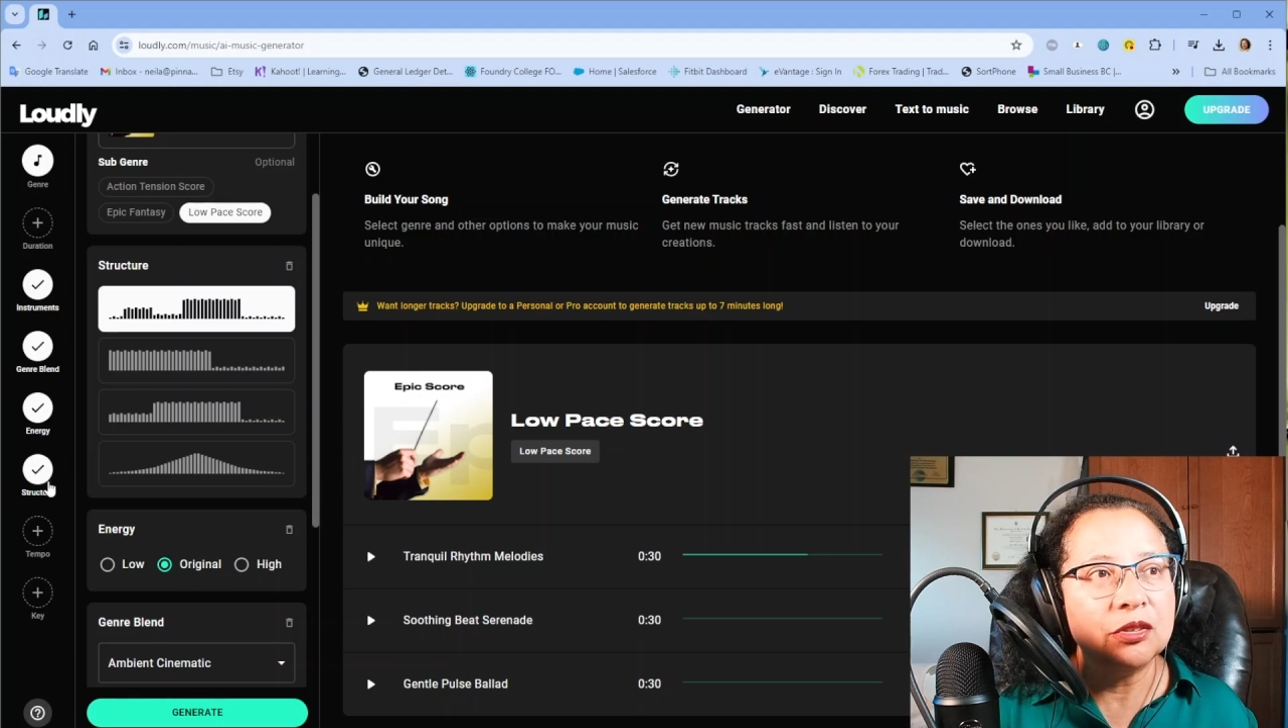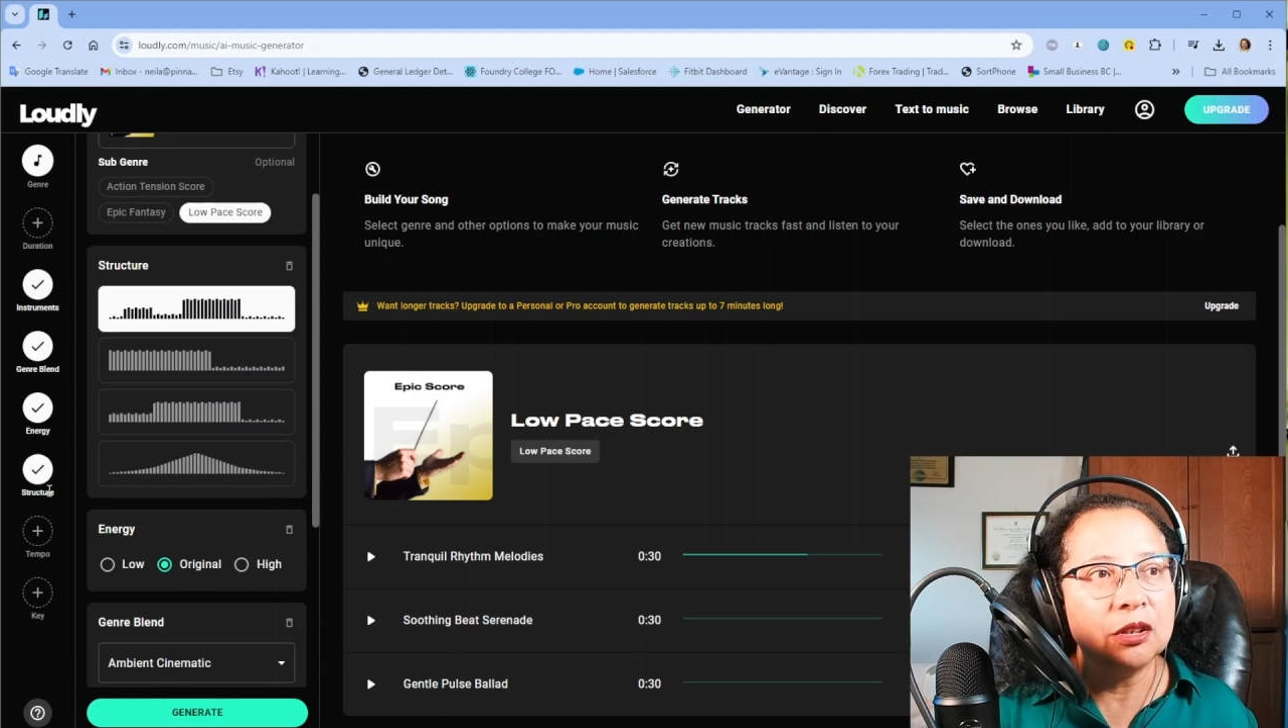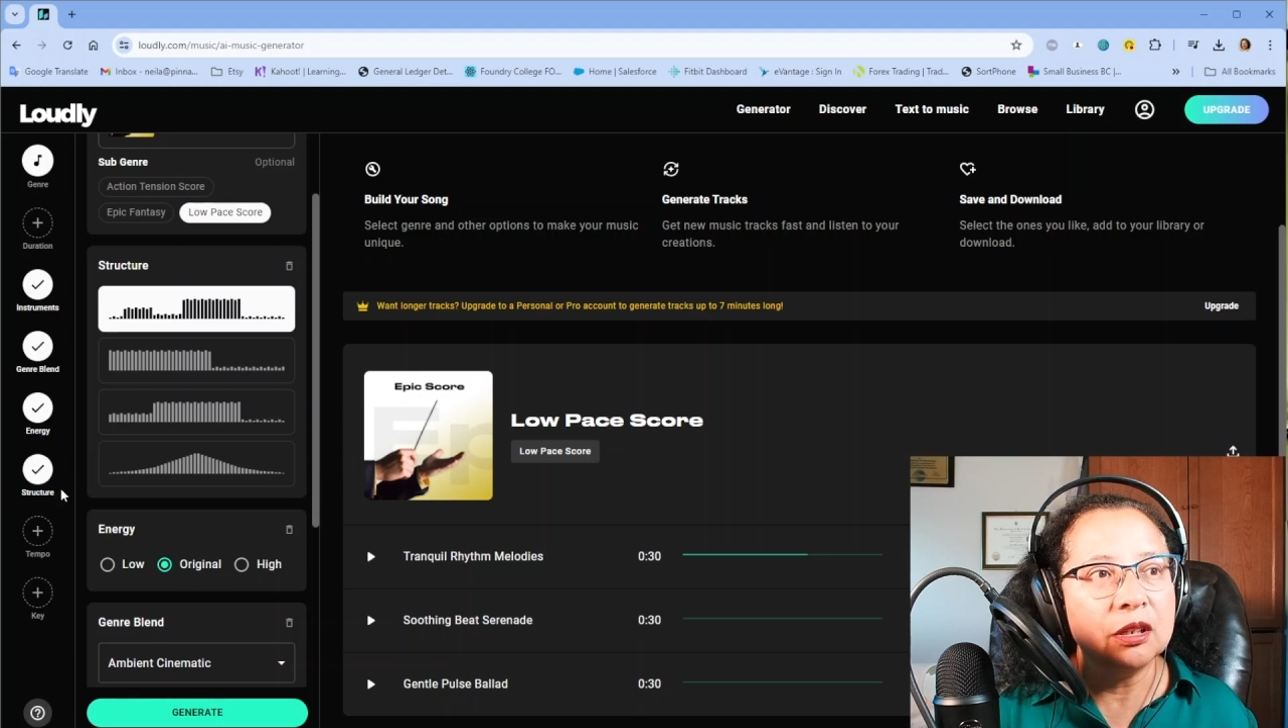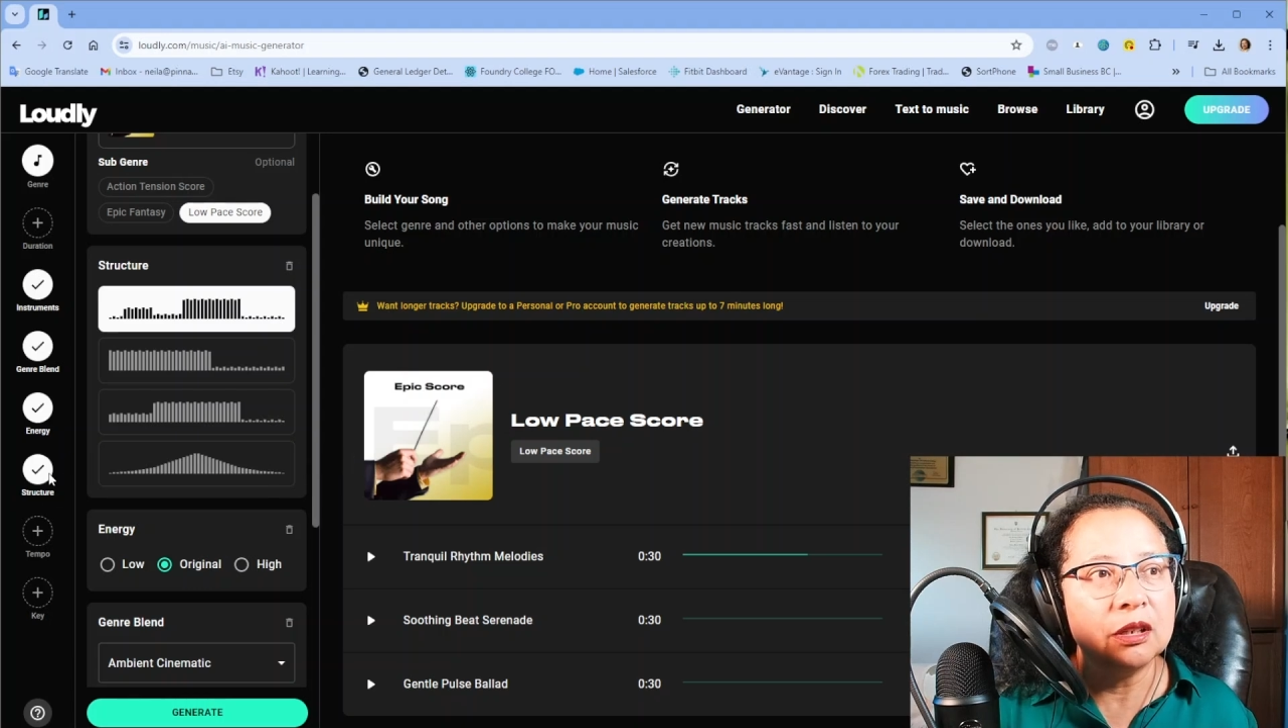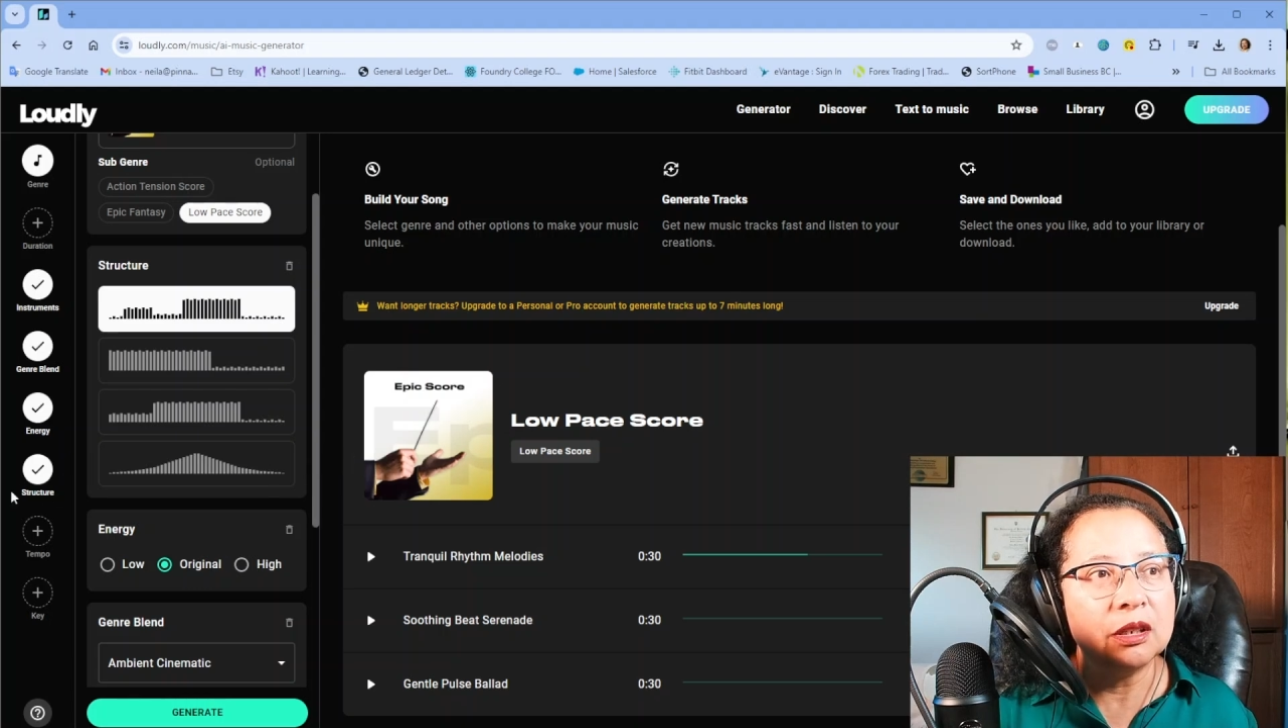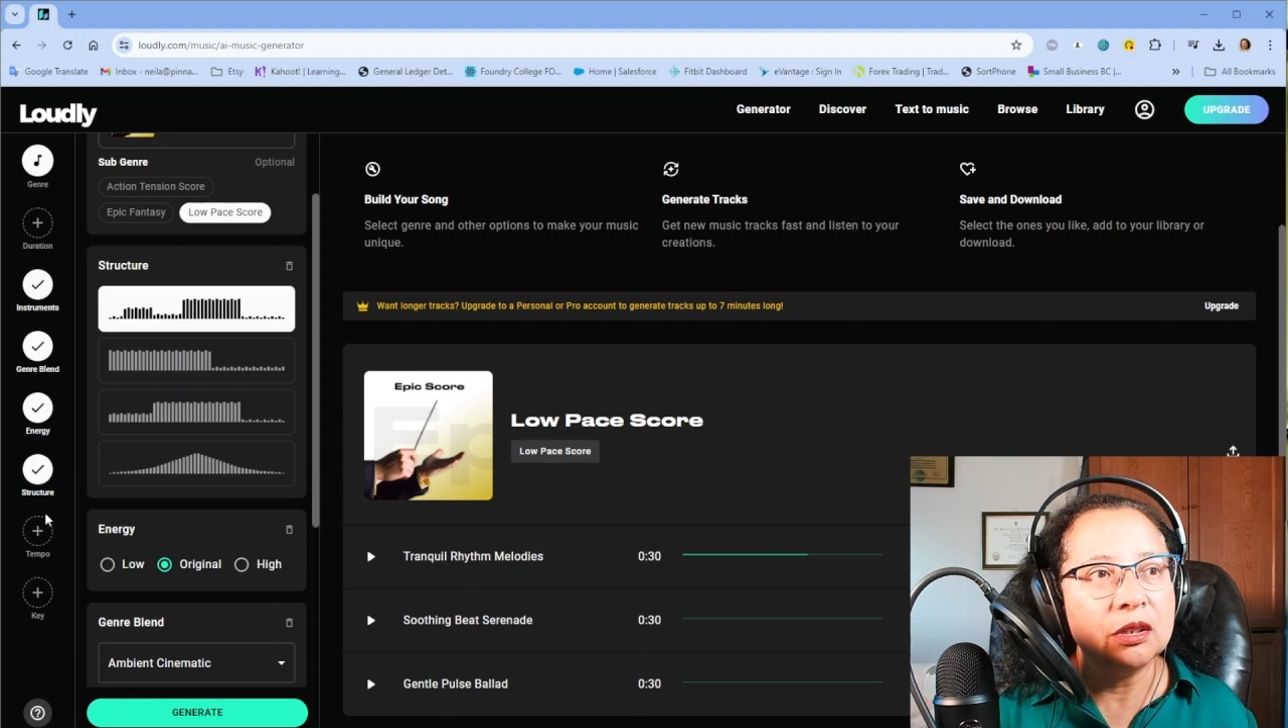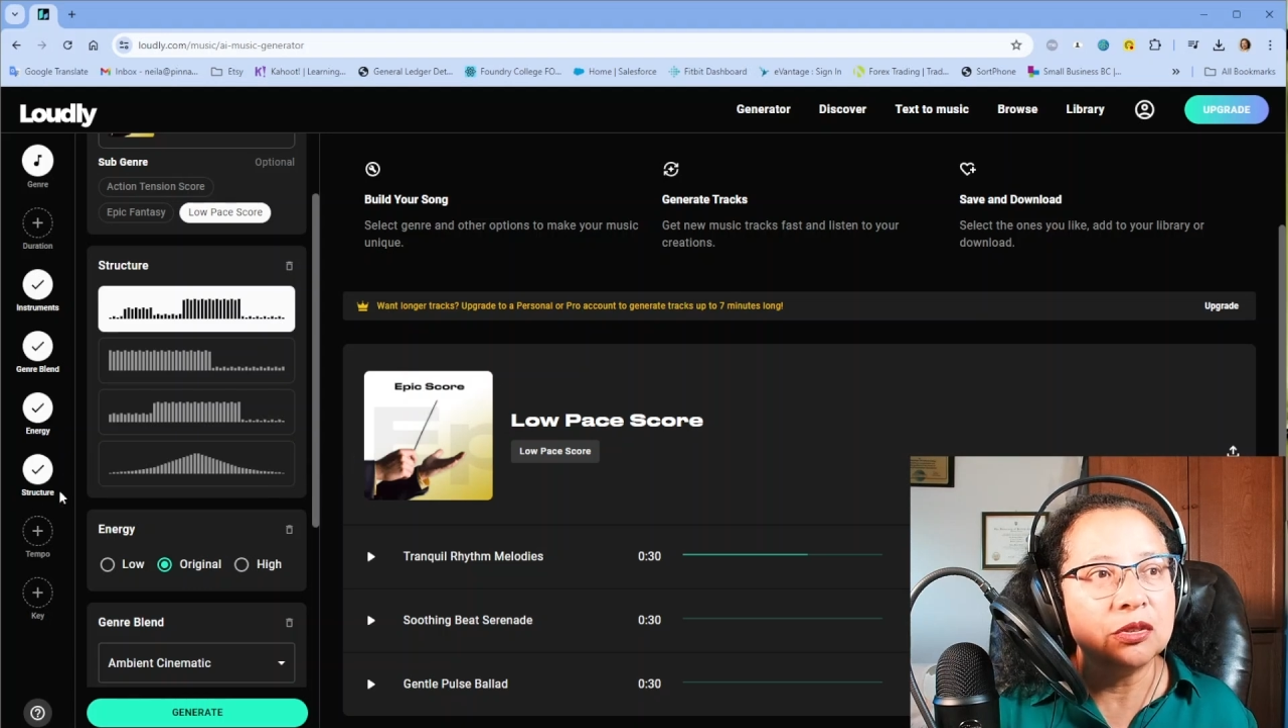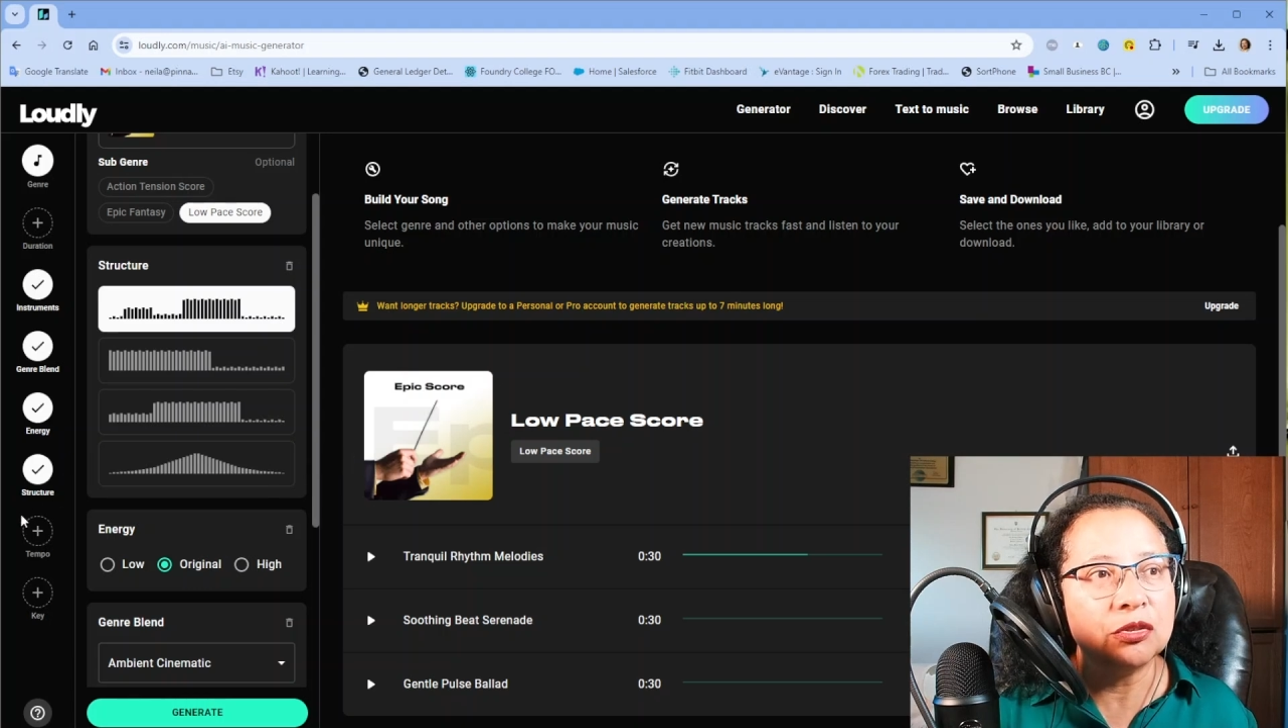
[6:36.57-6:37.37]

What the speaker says: your